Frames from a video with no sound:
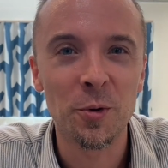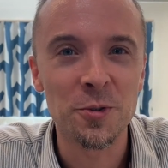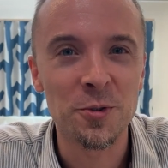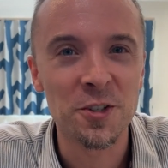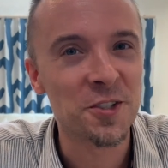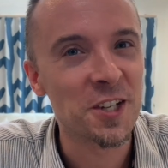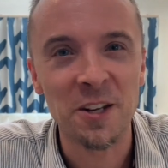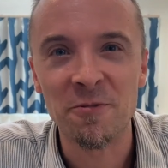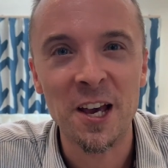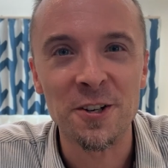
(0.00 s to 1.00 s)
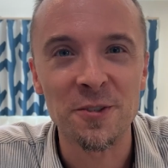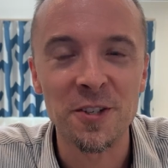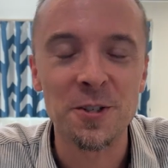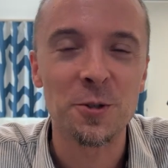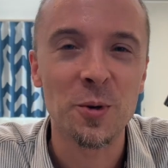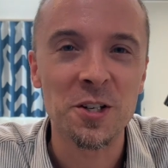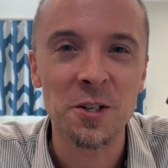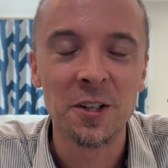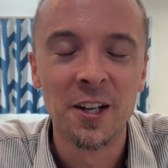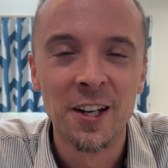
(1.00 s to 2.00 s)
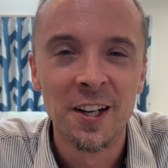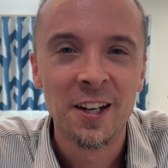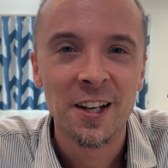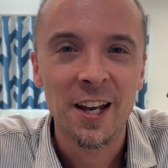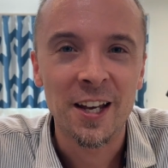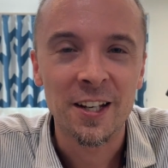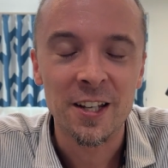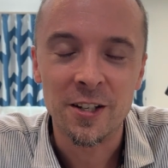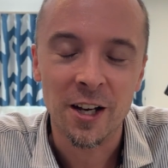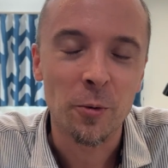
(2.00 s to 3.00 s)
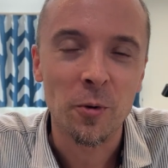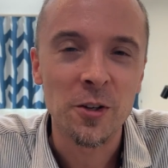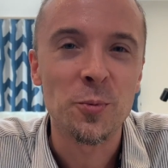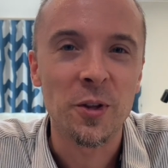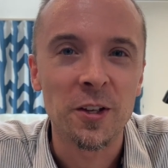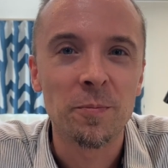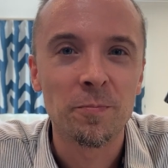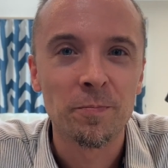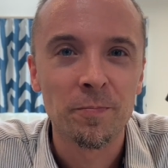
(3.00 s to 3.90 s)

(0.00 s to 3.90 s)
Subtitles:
or would you just take advantage of the situation? And he kind of runs with it.